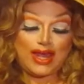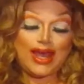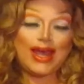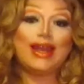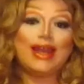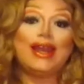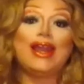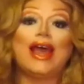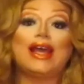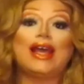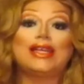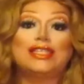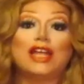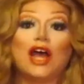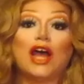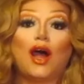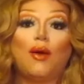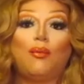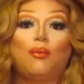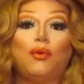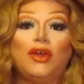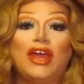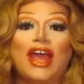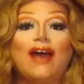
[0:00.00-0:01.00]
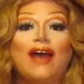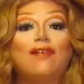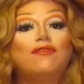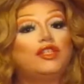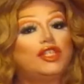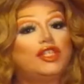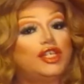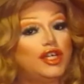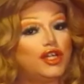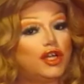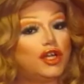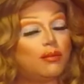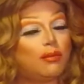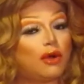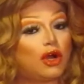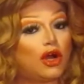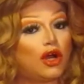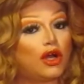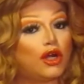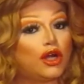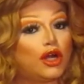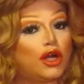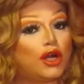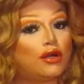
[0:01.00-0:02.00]
Next up, we have Tina
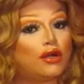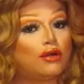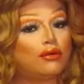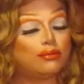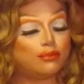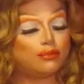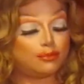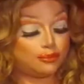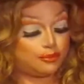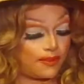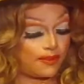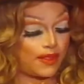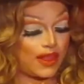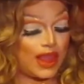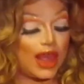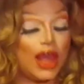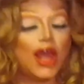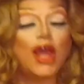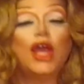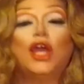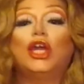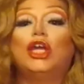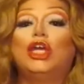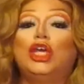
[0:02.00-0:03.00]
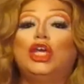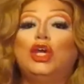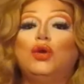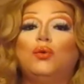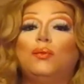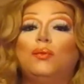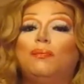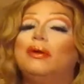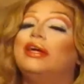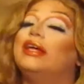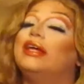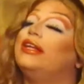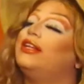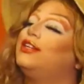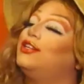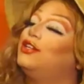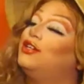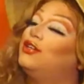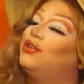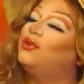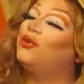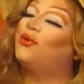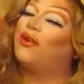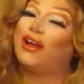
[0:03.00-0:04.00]
Burner. Cute, but
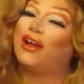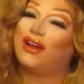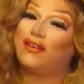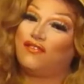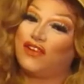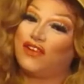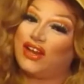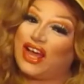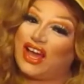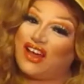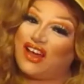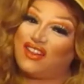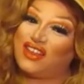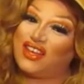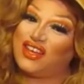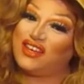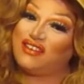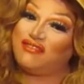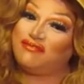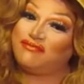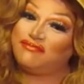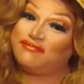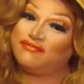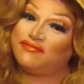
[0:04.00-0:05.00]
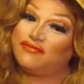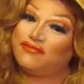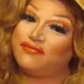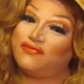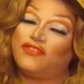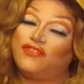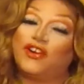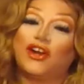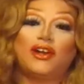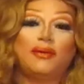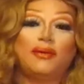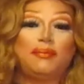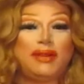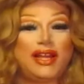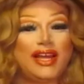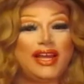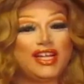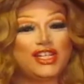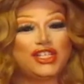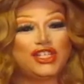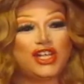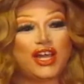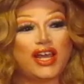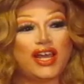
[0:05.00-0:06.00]
grand finale, very plain
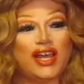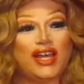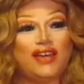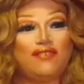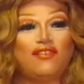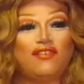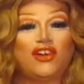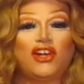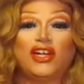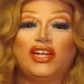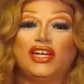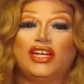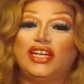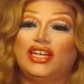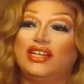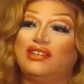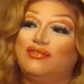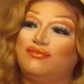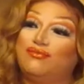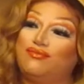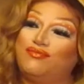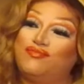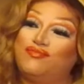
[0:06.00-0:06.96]
Jane, very...